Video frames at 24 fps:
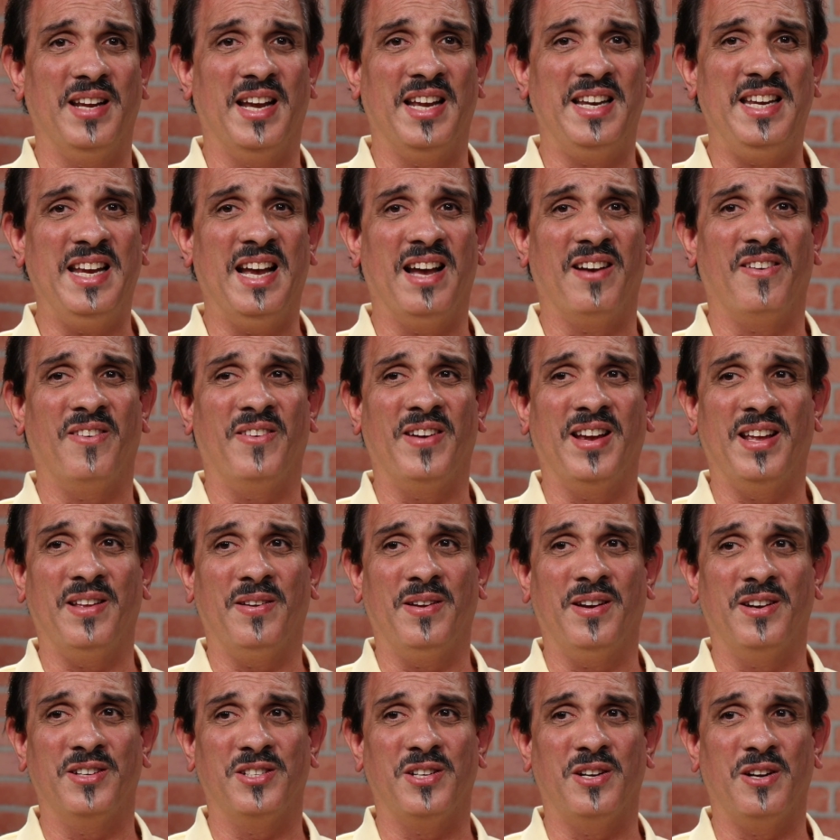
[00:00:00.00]
And yeah, okay,
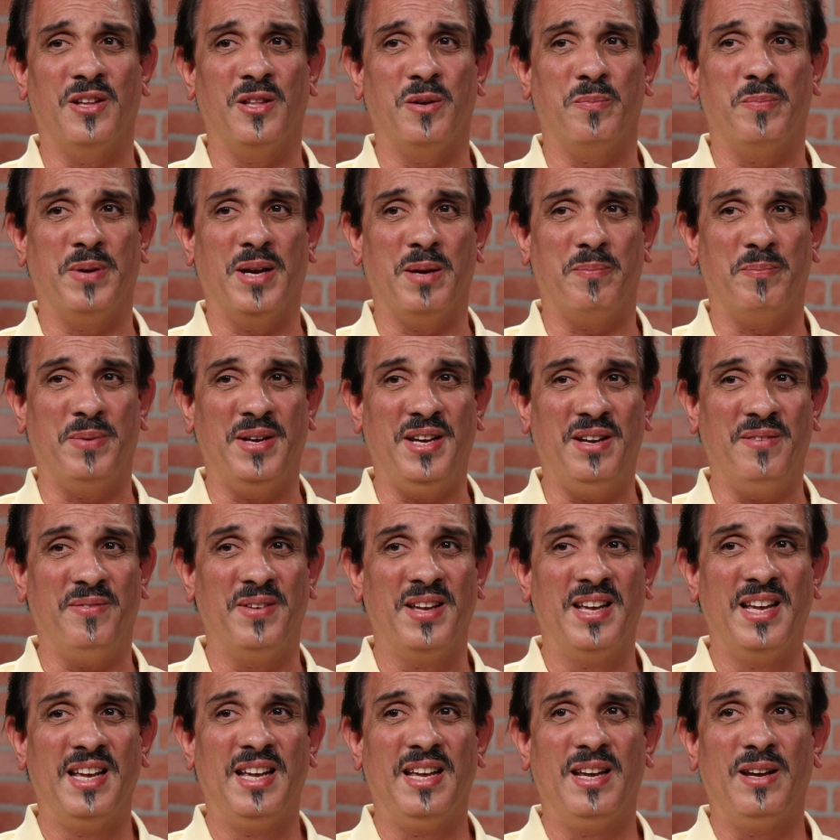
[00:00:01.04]
here's another pet peeve.
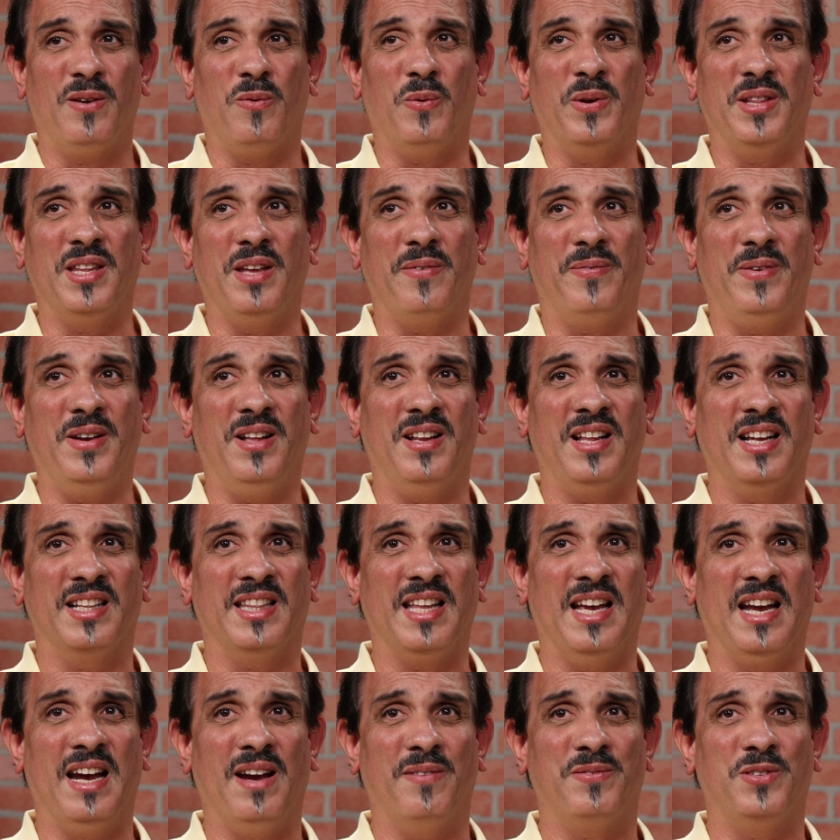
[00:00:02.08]
When they feel like
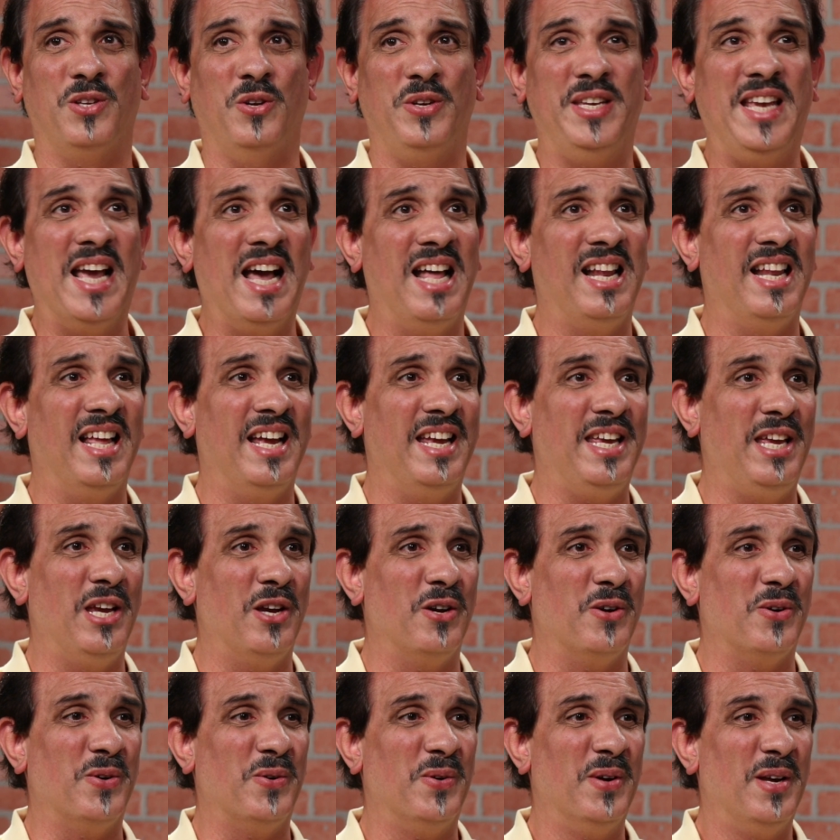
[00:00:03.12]
they have to yell at
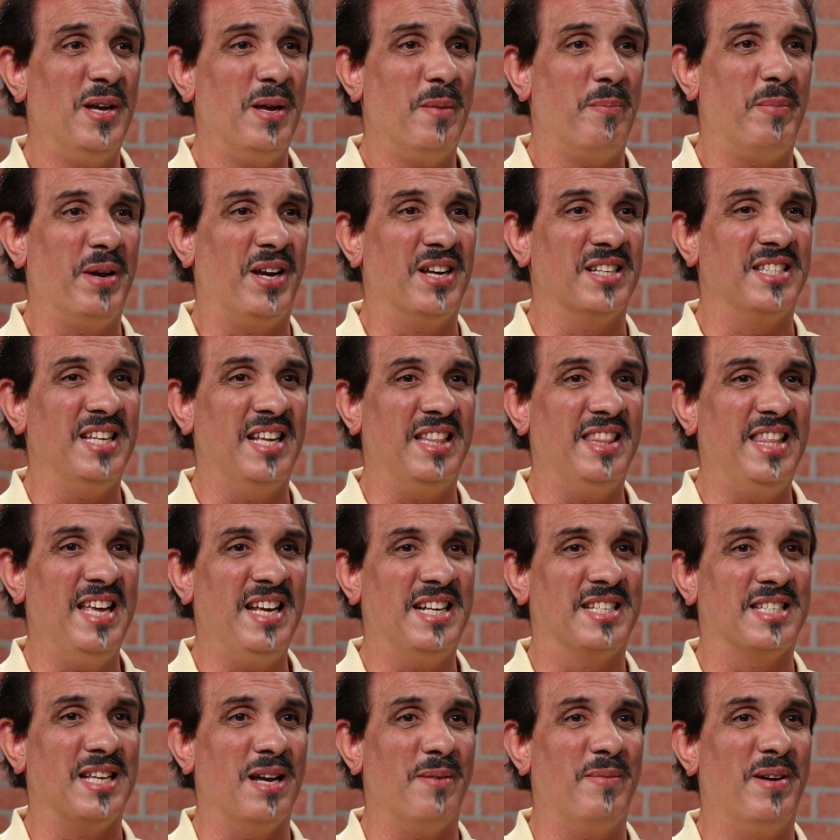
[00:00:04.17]
you because they
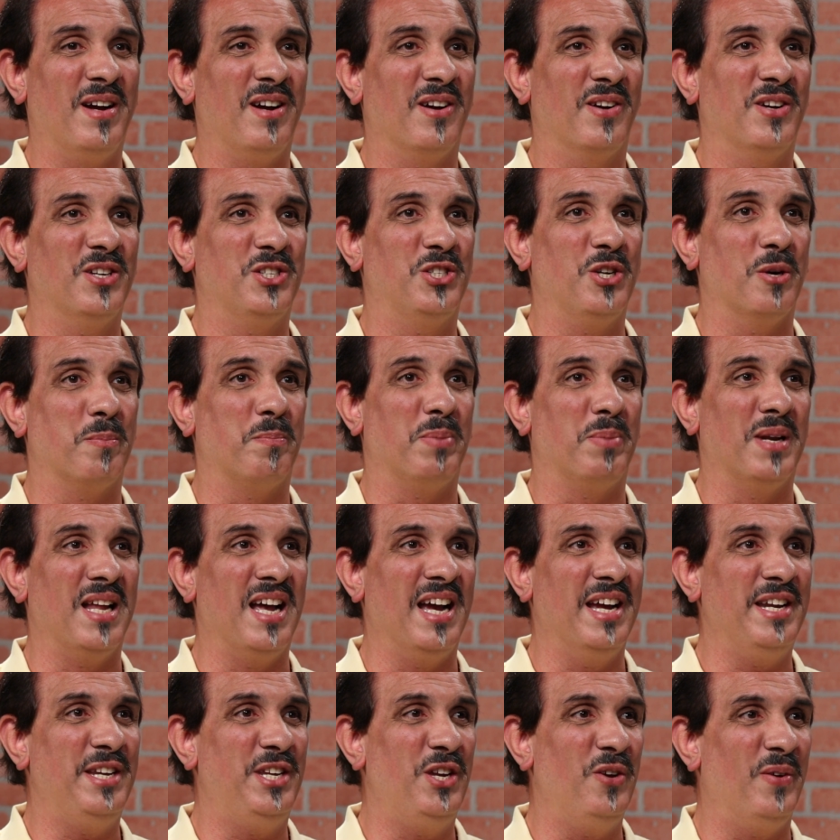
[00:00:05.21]
think somehow because you're
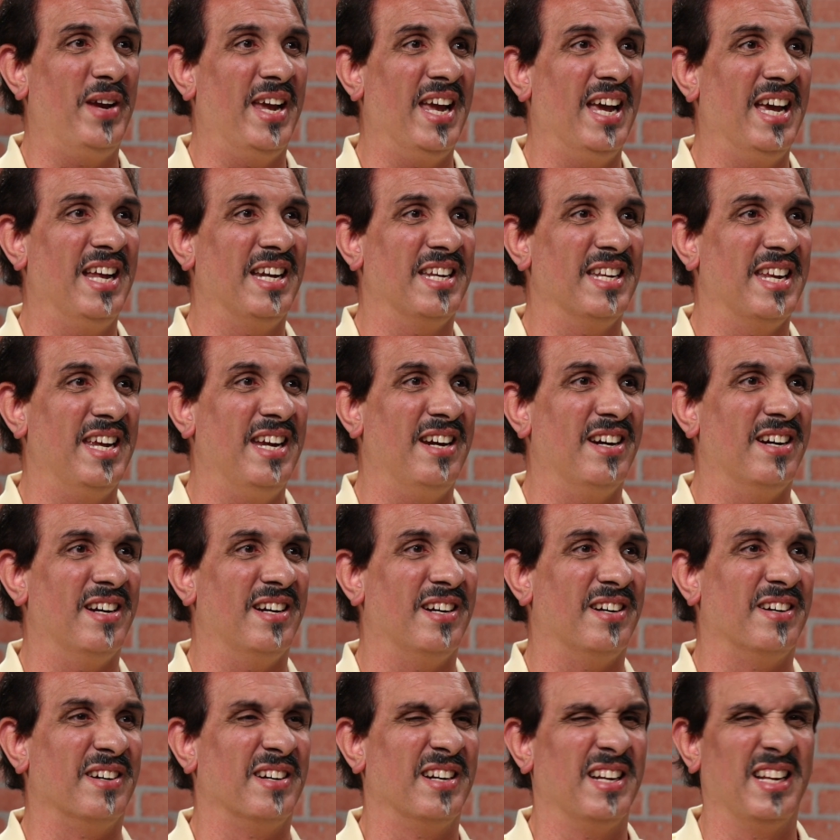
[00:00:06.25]
blind, you can't
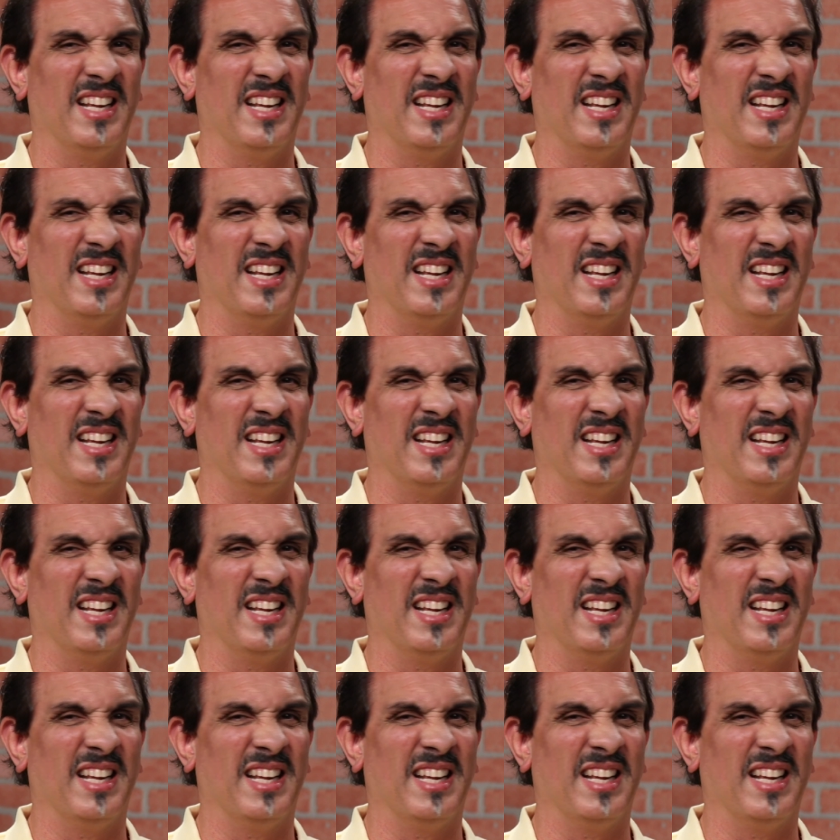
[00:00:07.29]
hear.